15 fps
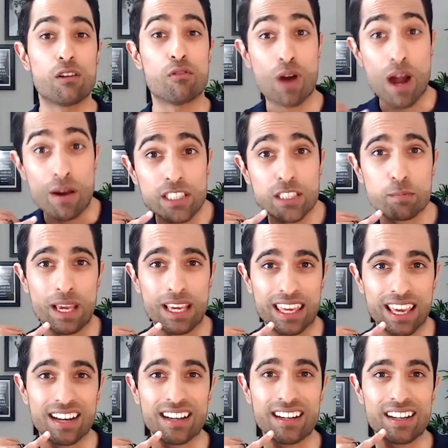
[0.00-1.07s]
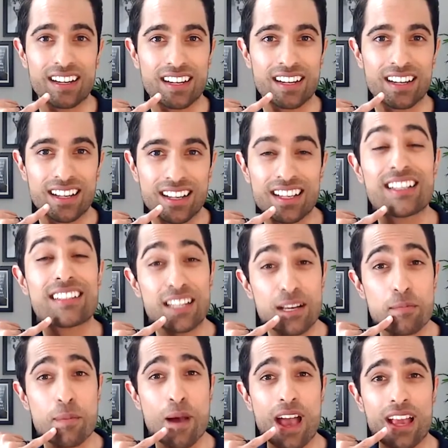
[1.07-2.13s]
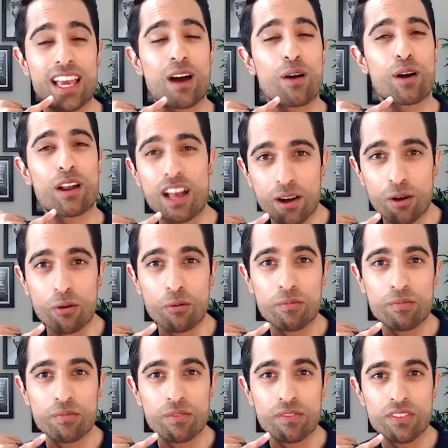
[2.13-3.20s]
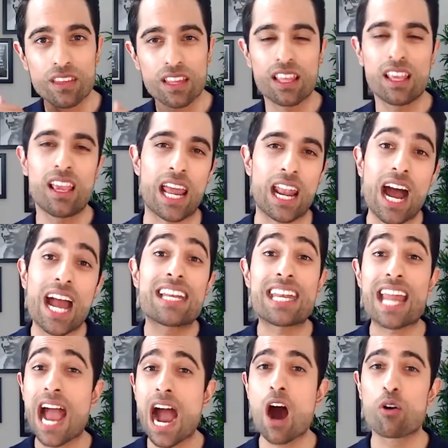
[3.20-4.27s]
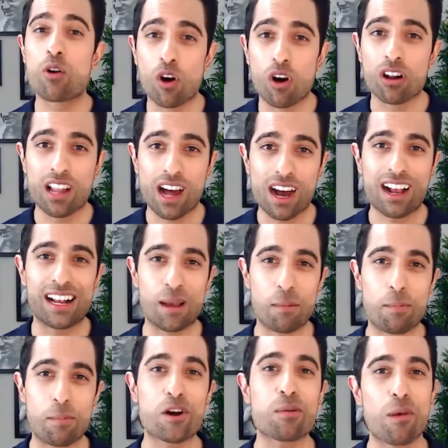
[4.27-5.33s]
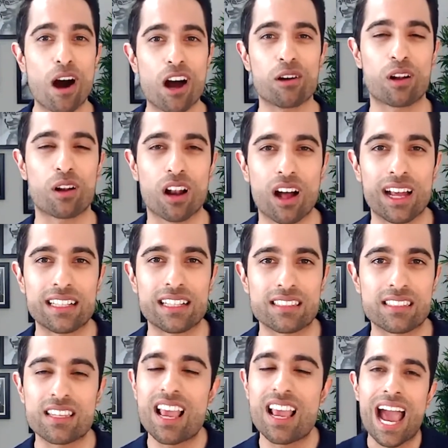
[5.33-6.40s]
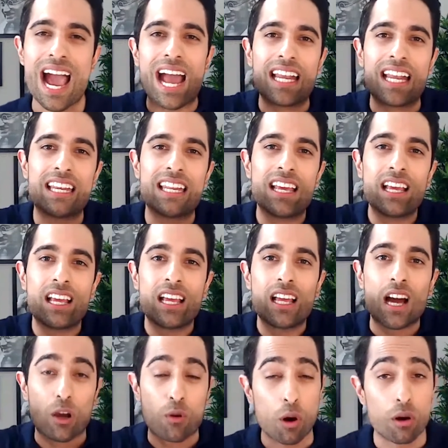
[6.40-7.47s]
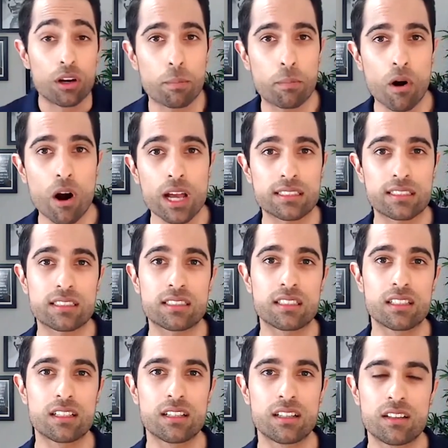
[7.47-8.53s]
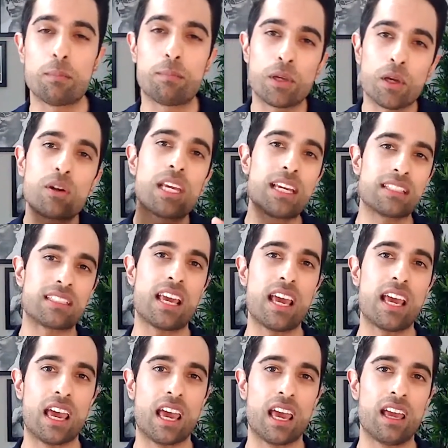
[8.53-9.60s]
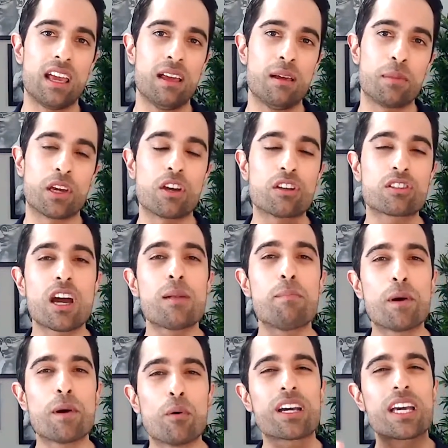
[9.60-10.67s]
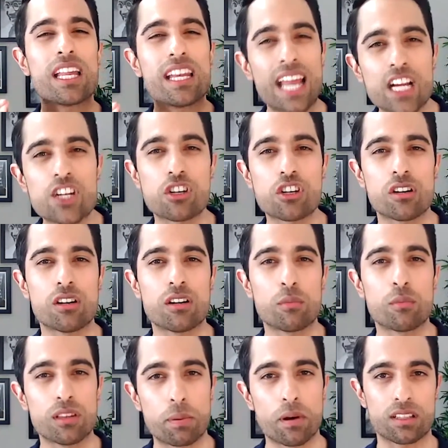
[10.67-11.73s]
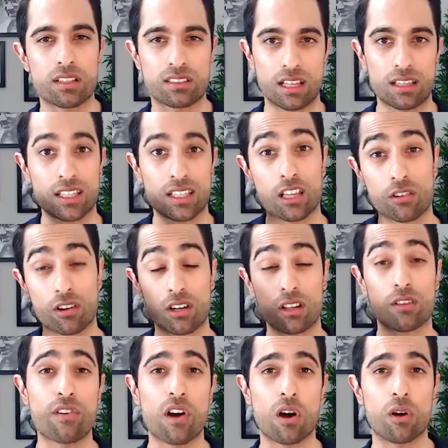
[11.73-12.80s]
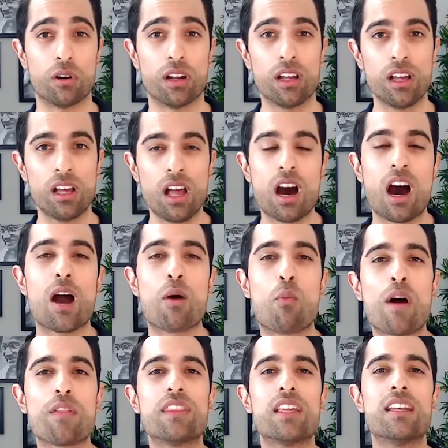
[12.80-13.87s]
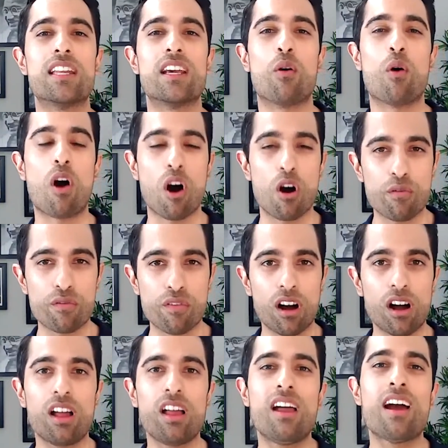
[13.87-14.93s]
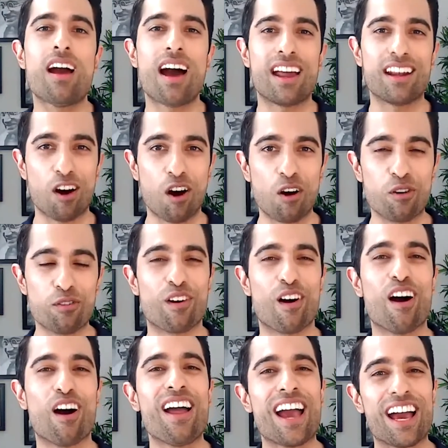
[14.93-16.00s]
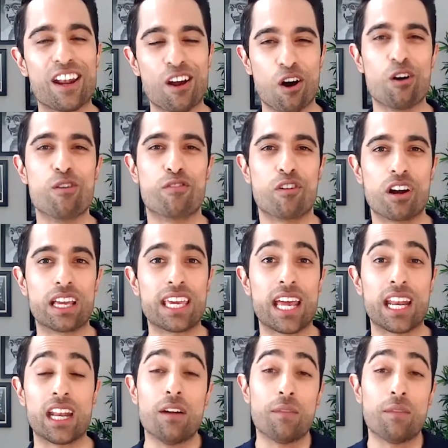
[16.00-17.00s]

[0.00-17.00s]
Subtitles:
Ravi speaking. Citibank, how can I help? And I'd now got, luckily, a book of my own clients and I quoted a price. The beauty is here, because I'd built a connection with the person at the other end of the phone, I won the deal over and over and over again.